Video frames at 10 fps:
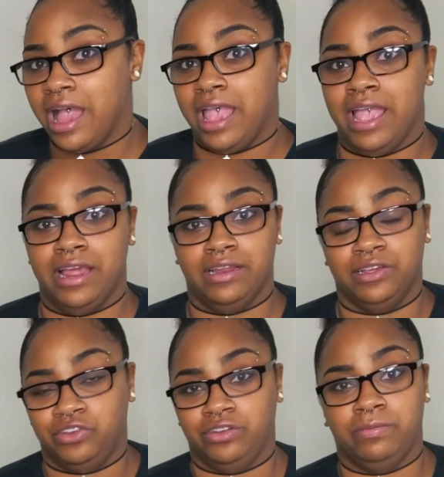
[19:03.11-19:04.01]
And
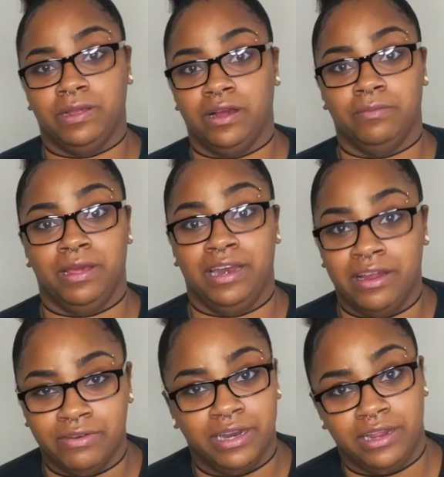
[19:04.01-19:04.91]
it's just become an
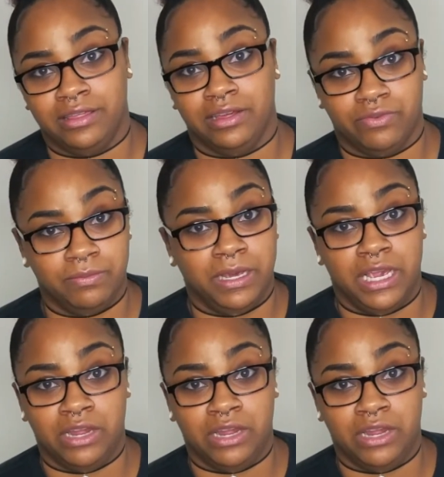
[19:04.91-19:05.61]
everyday thing for me,